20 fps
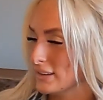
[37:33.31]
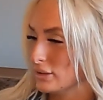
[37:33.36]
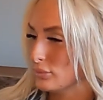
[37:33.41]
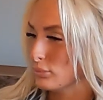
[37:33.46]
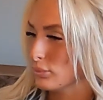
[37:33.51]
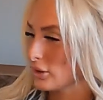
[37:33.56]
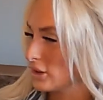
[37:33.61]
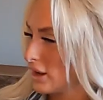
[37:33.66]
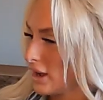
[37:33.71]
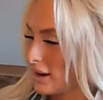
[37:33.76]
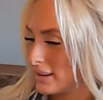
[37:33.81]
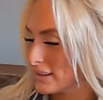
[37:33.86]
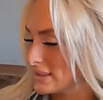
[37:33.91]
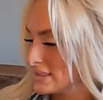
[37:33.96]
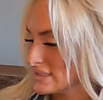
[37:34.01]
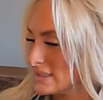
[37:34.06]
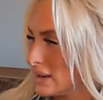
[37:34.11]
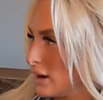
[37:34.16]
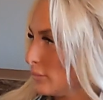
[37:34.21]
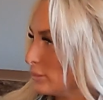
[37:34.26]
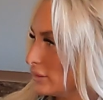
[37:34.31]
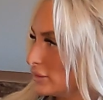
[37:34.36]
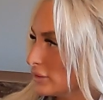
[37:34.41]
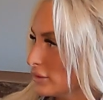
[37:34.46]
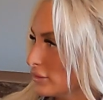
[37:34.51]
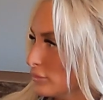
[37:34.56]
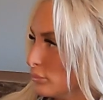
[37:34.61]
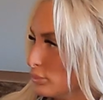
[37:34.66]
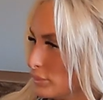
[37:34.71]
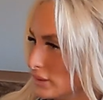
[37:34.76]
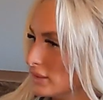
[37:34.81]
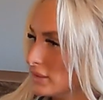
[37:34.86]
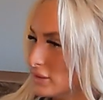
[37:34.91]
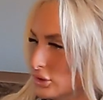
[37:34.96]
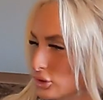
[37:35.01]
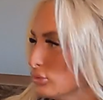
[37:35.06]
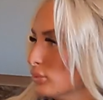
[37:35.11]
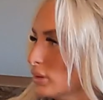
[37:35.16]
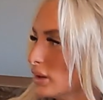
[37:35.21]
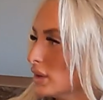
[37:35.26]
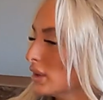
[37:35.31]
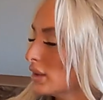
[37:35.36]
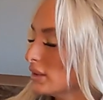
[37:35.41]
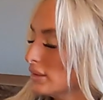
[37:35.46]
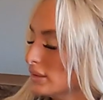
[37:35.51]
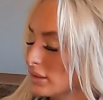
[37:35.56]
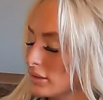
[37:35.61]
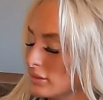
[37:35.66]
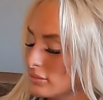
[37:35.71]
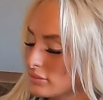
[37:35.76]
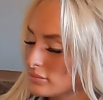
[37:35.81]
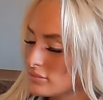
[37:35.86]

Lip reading: we're not gonna stop until we do it. Mm-hmm.